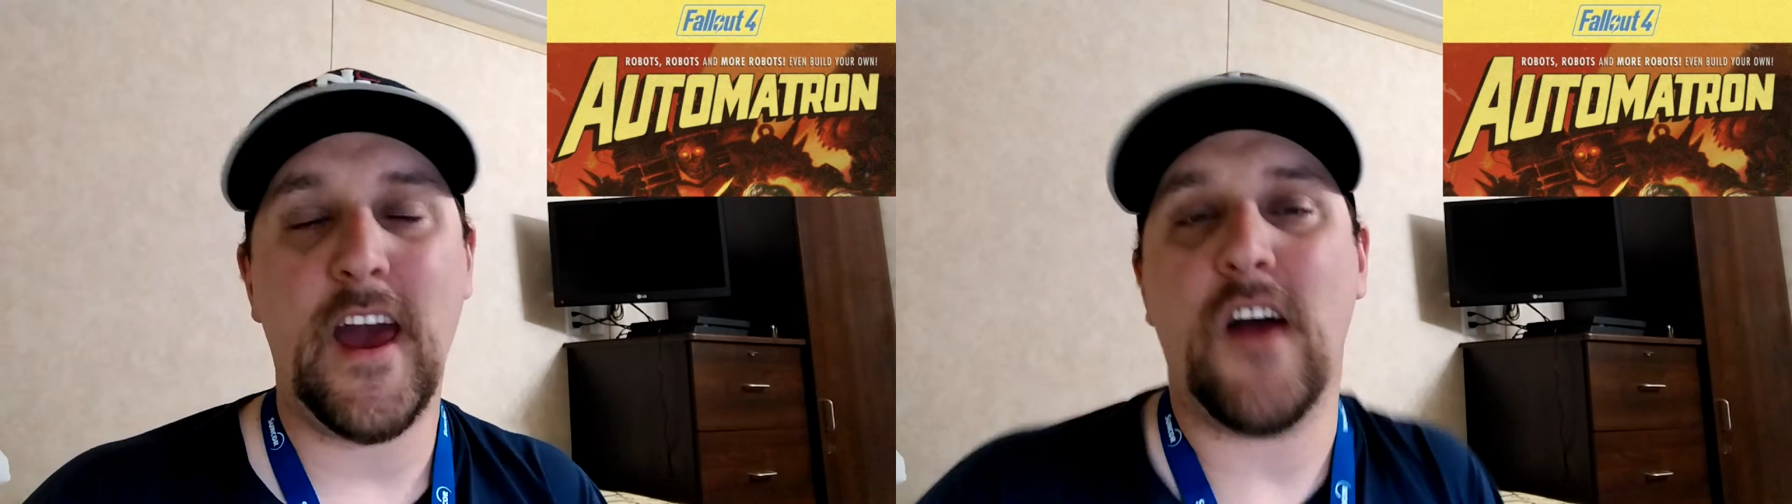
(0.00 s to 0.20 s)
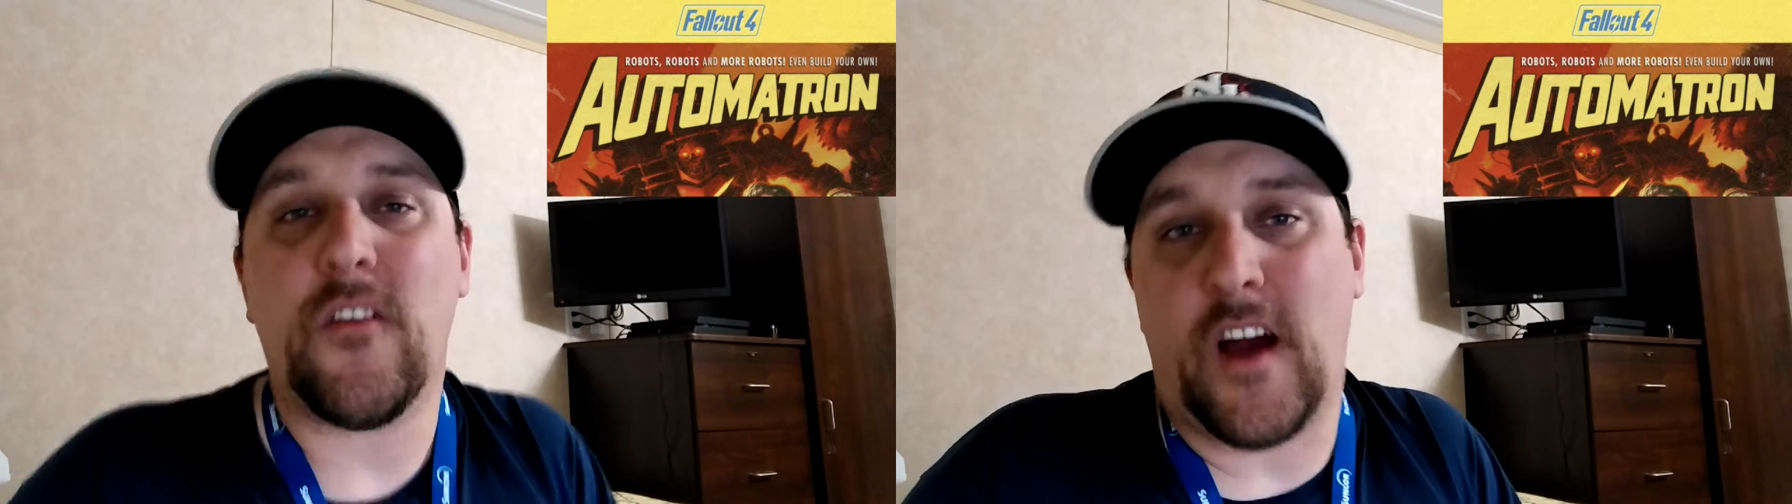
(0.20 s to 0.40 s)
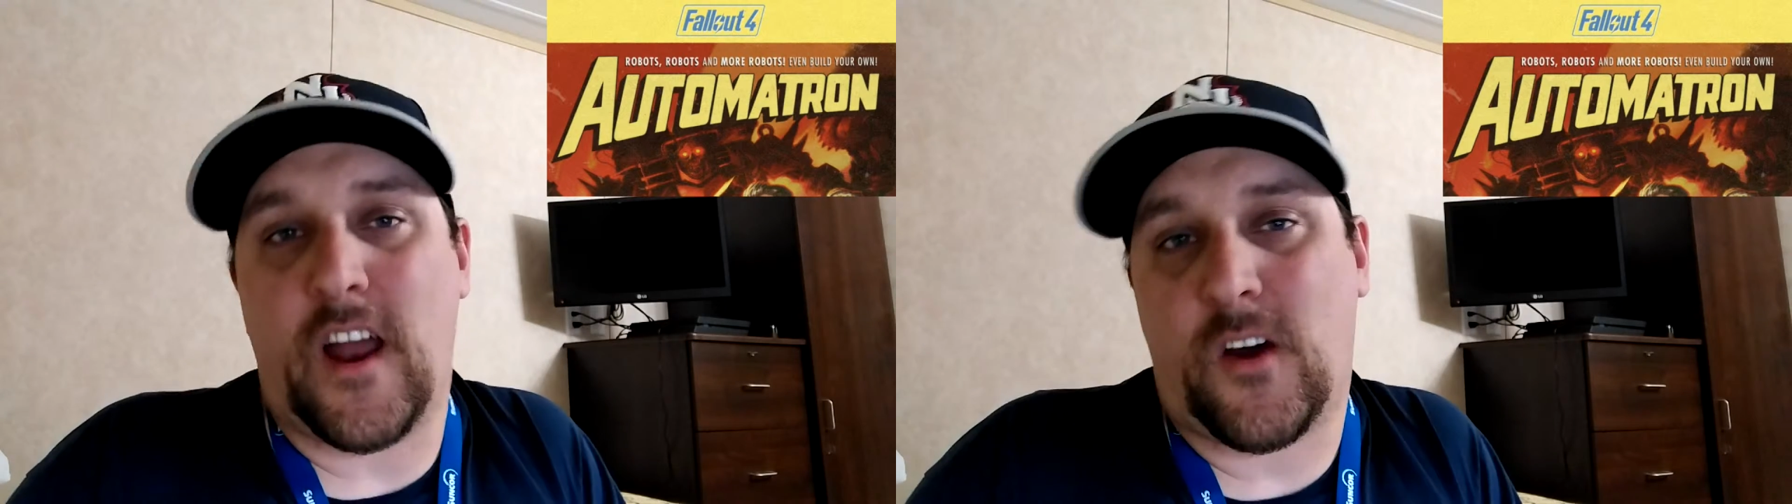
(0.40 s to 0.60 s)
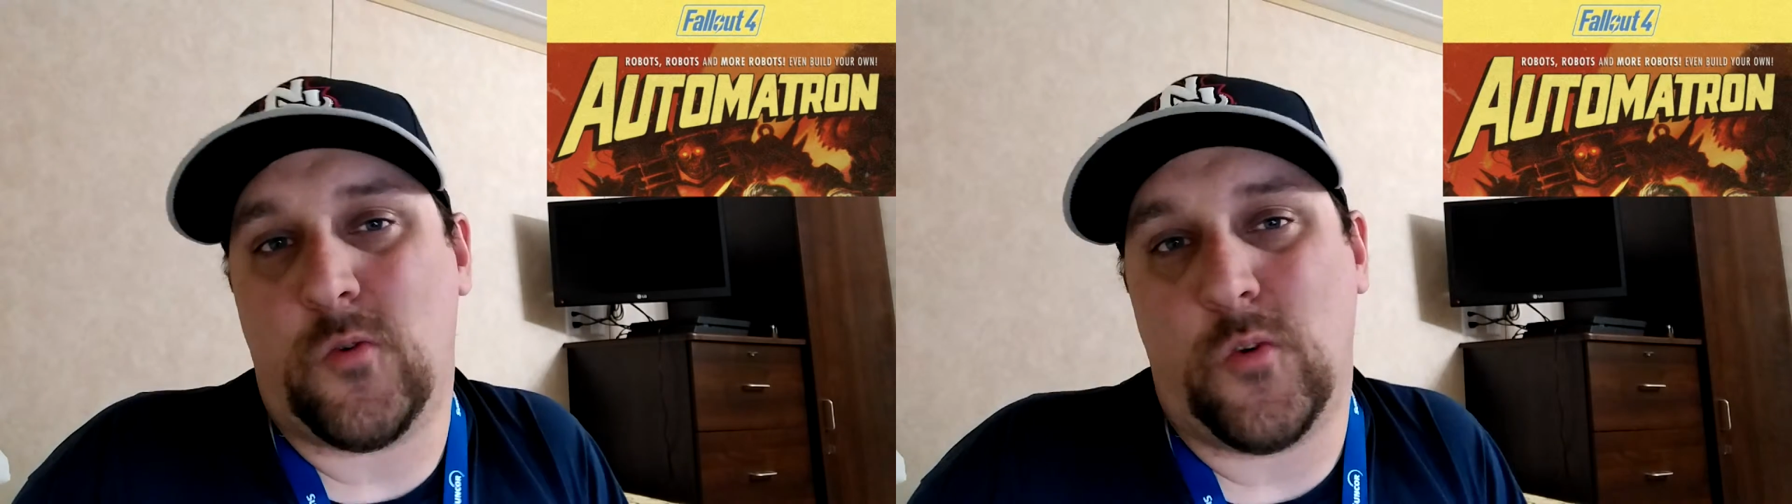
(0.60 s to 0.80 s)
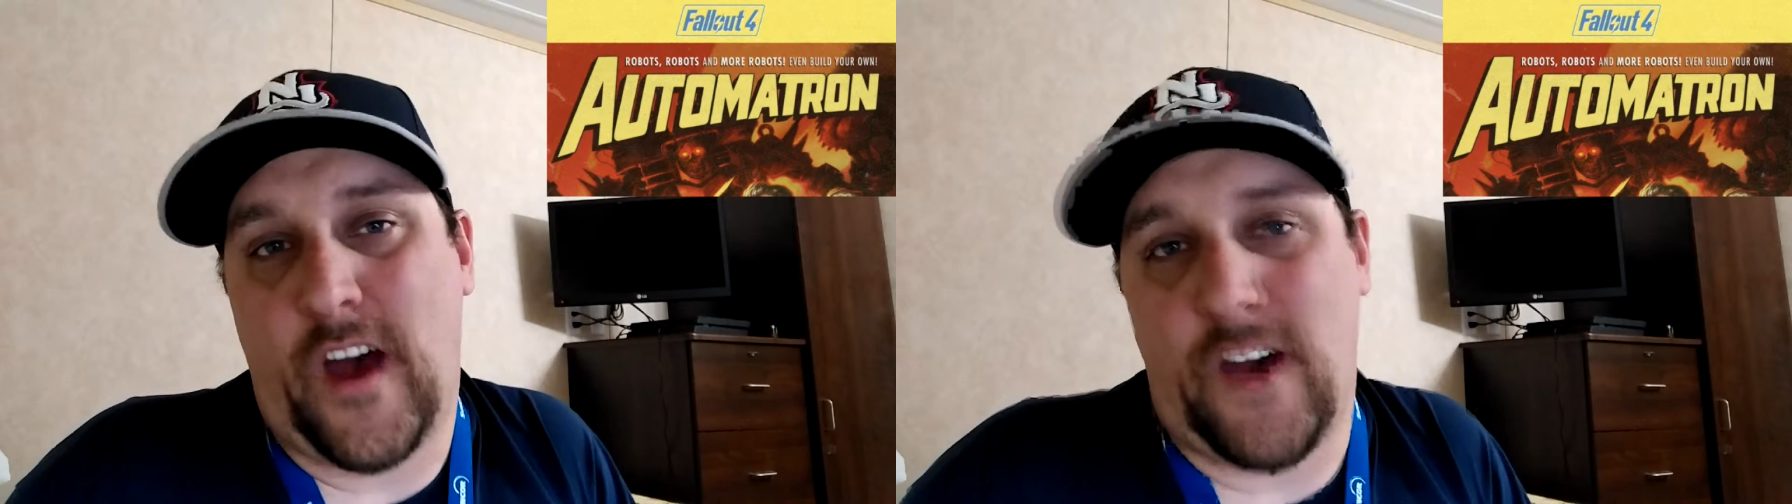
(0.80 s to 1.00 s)
and they're kind of
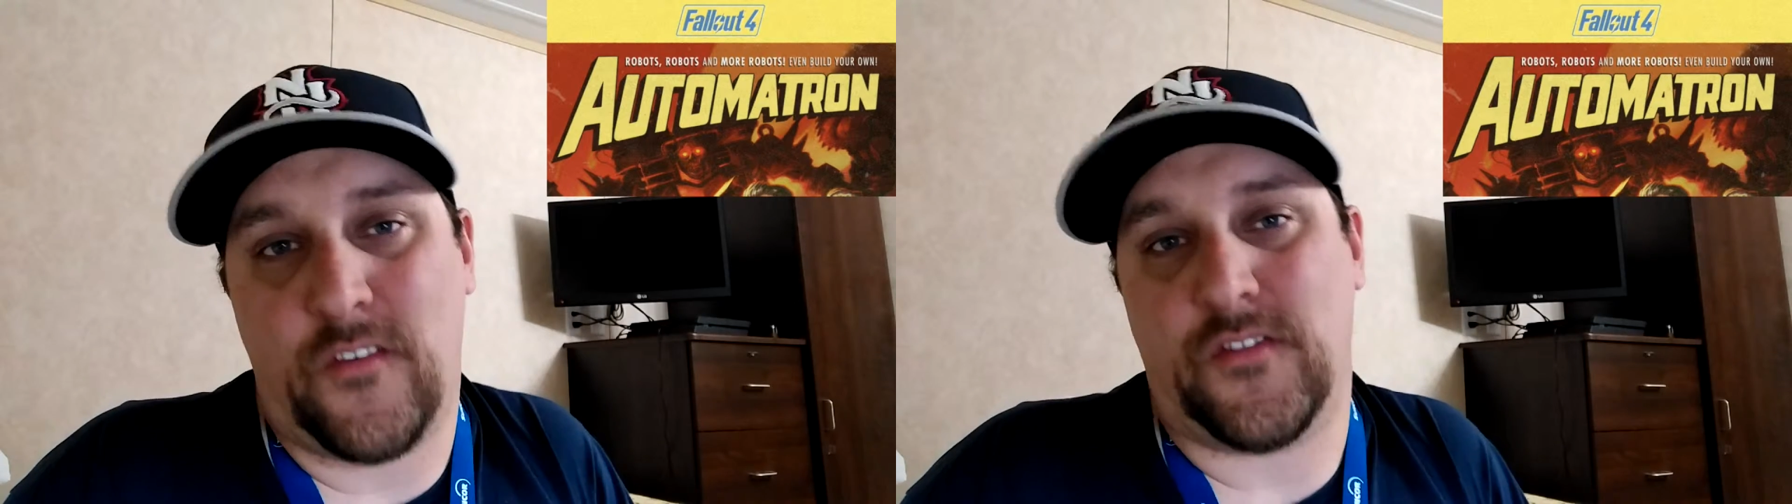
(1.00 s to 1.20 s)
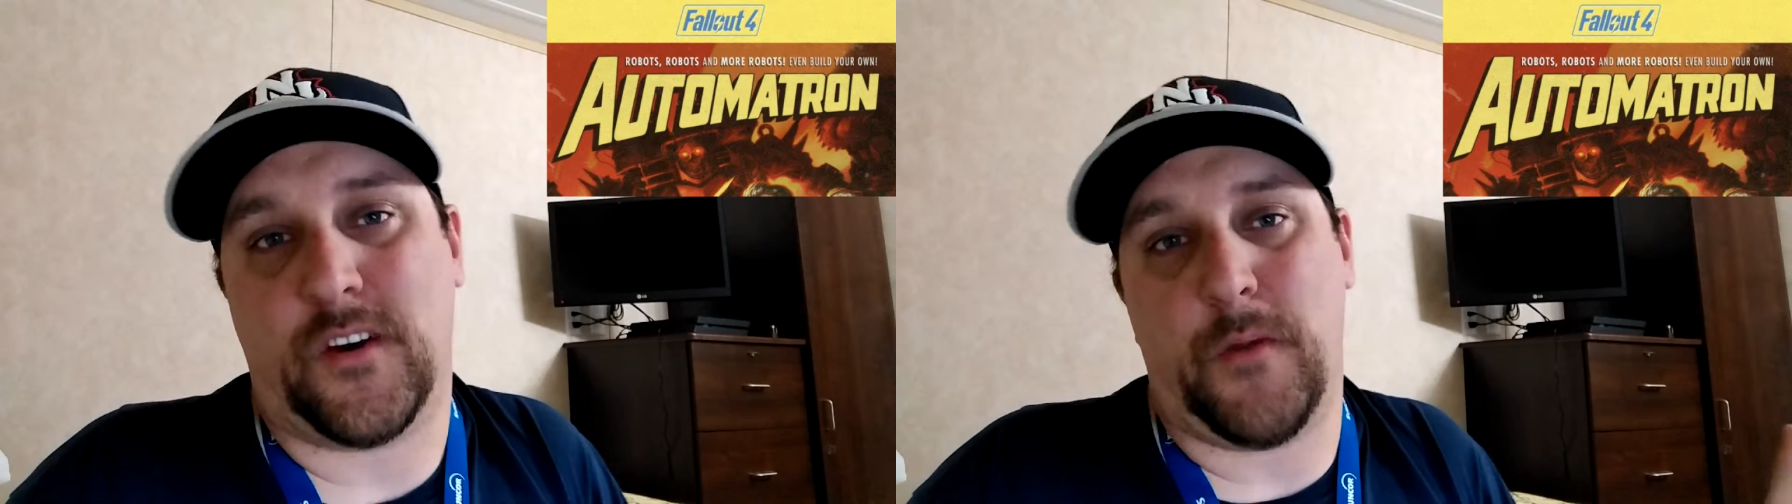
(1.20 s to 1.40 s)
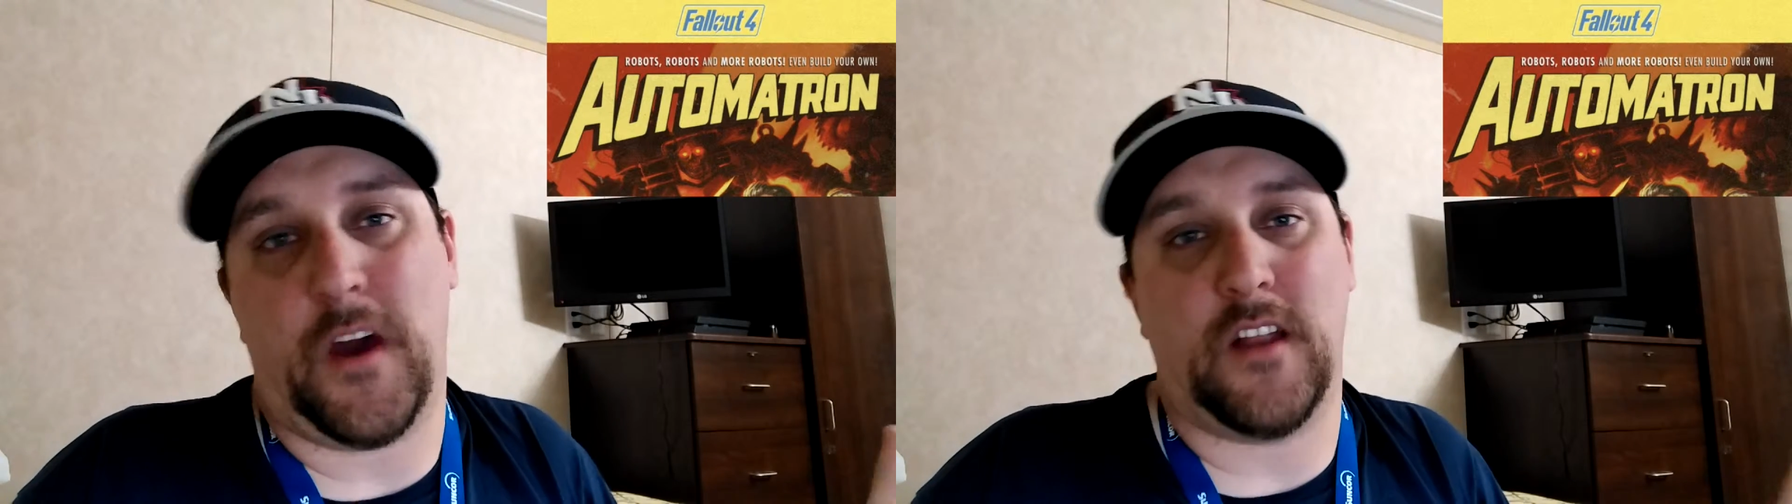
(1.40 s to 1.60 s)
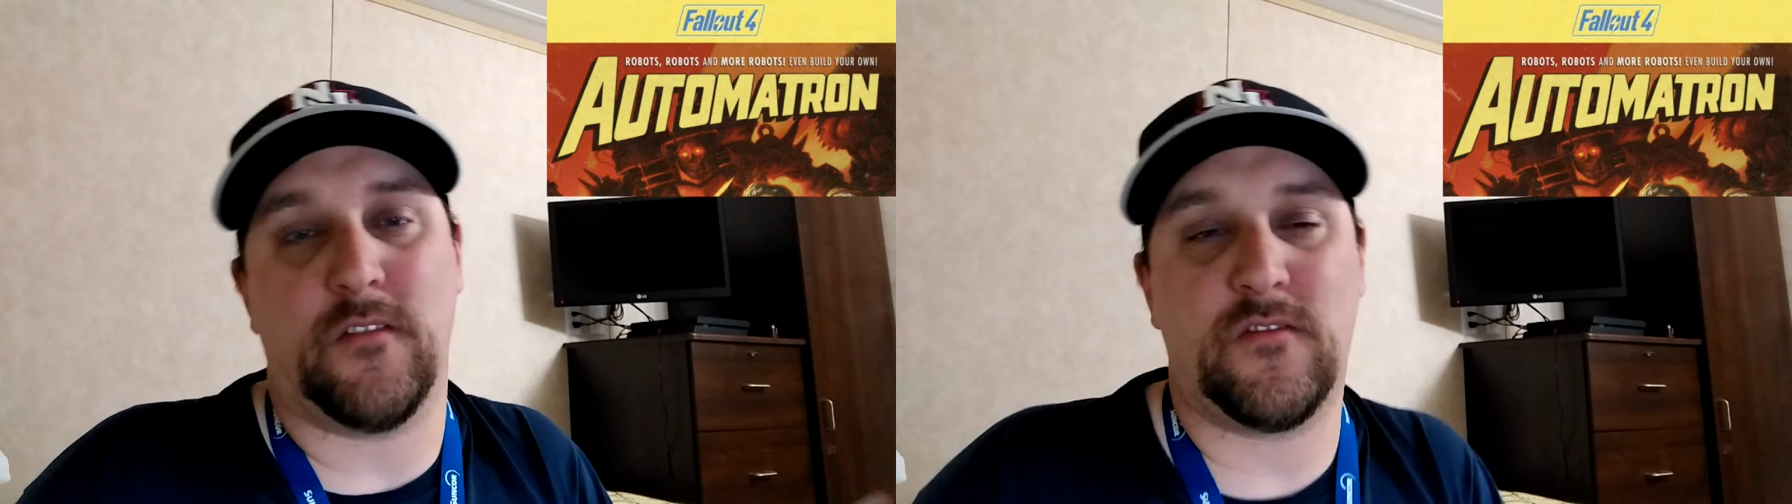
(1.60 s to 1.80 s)
cool to have as a companion.